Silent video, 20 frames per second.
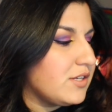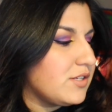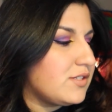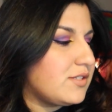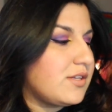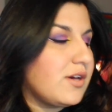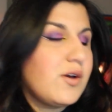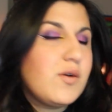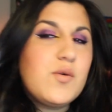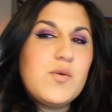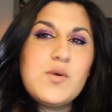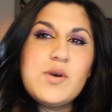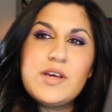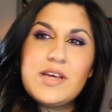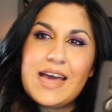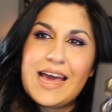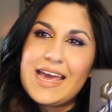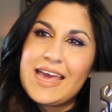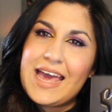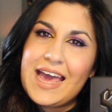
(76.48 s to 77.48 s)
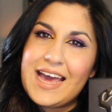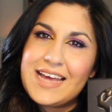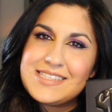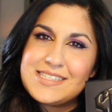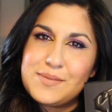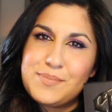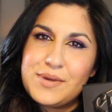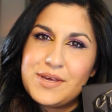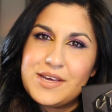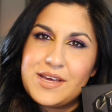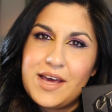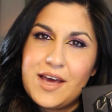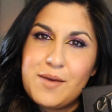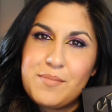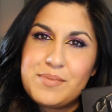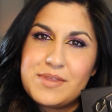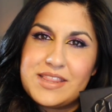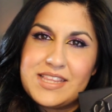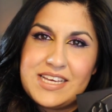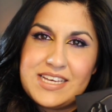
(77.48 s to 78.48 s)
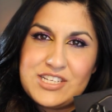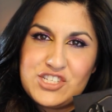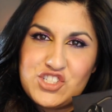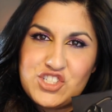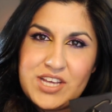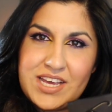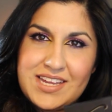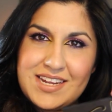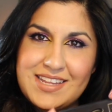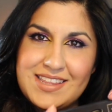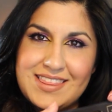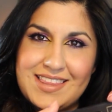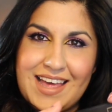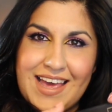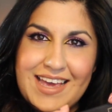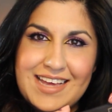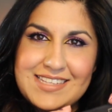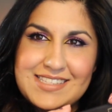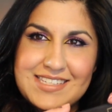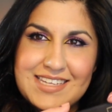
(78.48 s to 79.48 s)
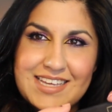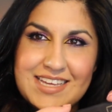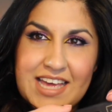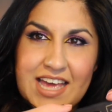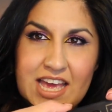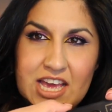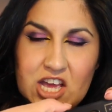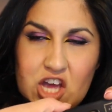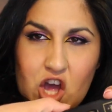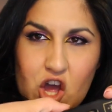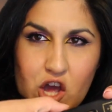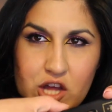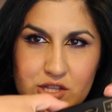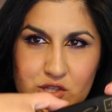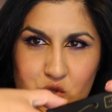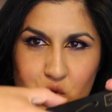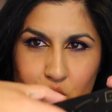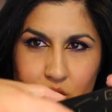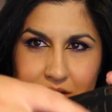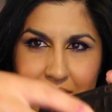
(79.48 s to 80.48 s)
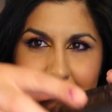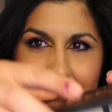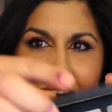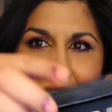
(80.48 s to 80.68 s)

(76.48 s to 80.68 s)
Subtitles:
So I had to pick up the Shade and Light Contour